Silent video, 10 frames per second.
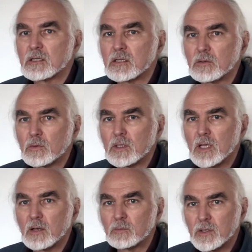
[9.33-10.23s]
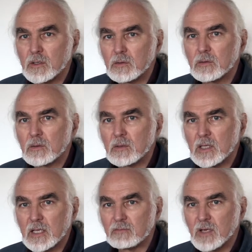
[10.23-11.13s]
that will help you
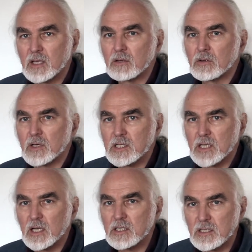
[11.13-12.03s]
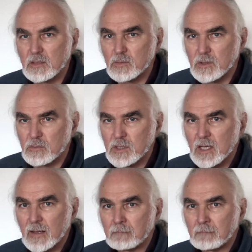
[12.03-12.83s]
alleviate your anxiety symptoms.